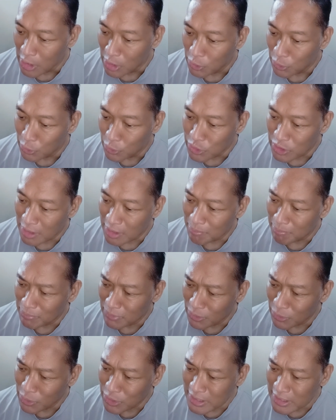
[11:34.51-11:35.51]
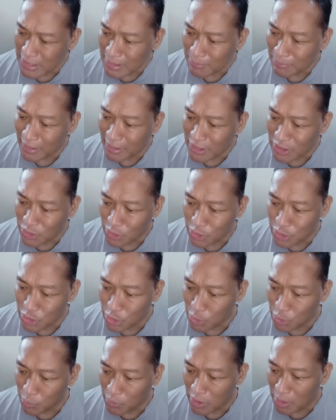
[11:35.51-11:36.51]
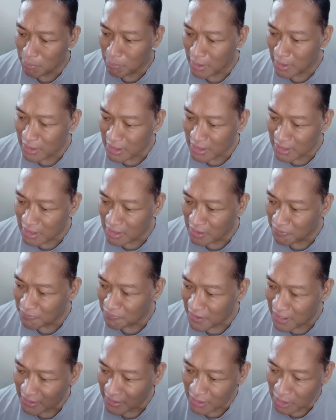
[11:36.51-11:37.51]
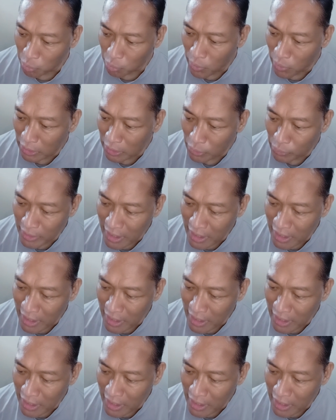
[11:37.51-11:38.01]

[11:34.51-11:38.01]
who, sem- who seemed less concerned with the money than the fact that well known